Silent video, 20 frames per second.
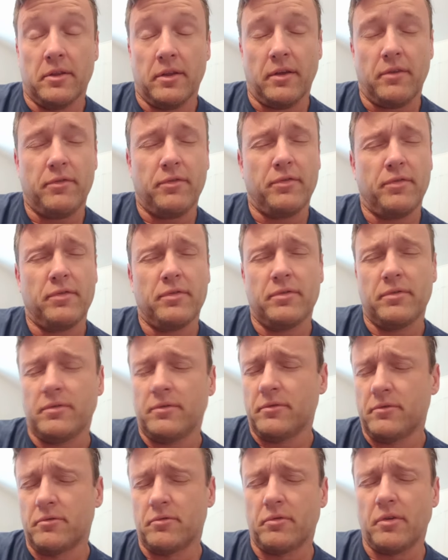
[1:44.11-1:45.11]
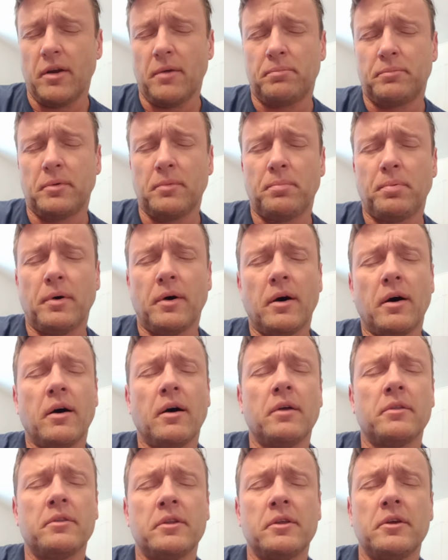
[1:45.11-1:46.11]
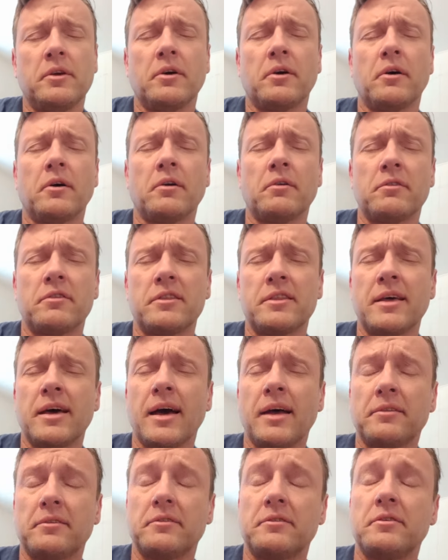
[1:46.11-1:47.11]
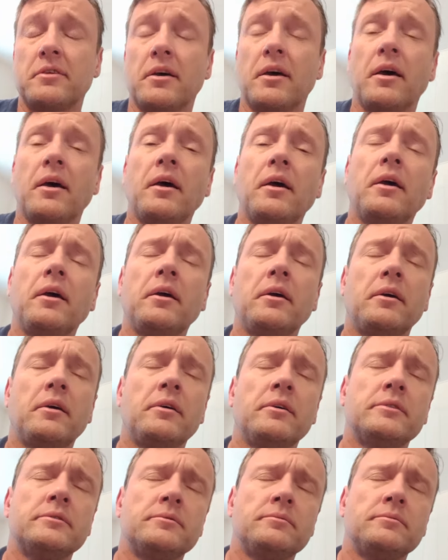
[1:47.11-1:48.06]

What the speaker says: that dripped upon the earth that day